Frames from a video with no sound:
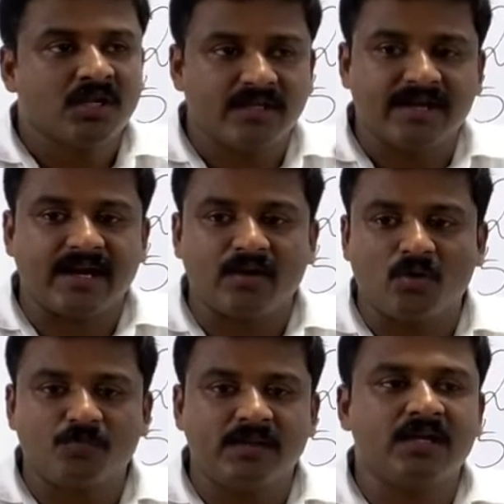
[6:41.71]
They
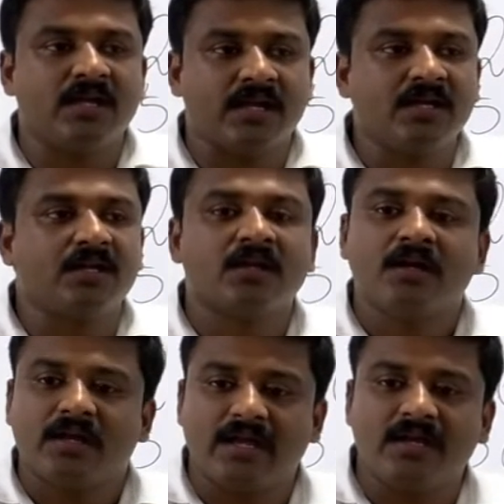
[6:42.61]
cannot be in
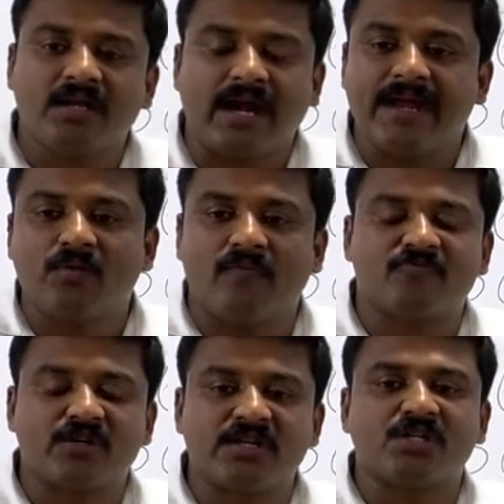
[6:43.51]
any kind
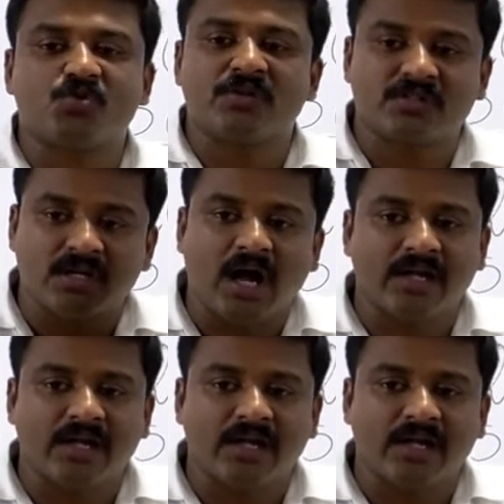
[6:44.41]
of treaties with the